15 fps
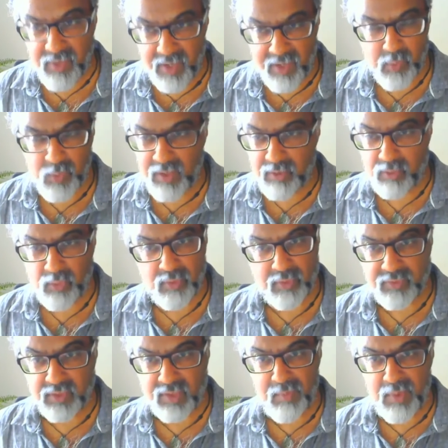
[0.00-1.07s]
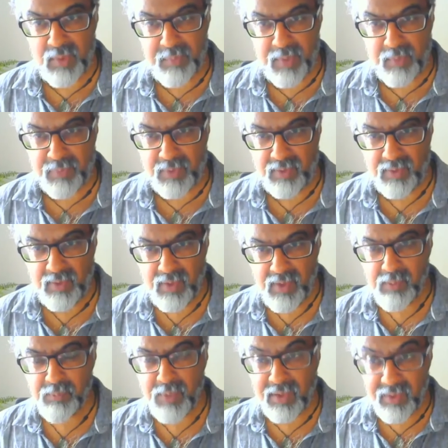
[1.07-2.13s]
day-to-day issues of the Tamil people,
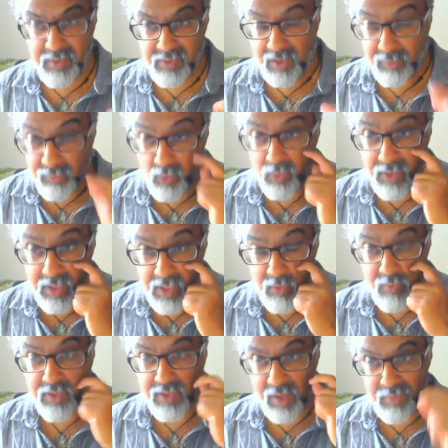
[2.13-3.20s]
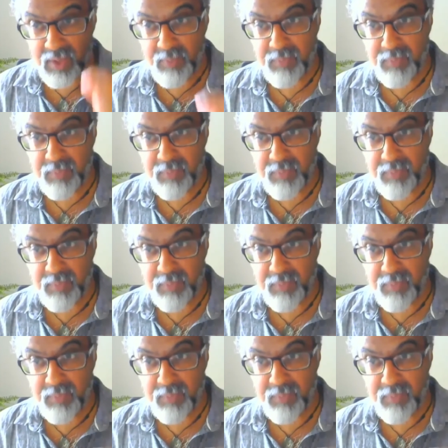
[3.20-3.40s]
but it does not deal with Tamil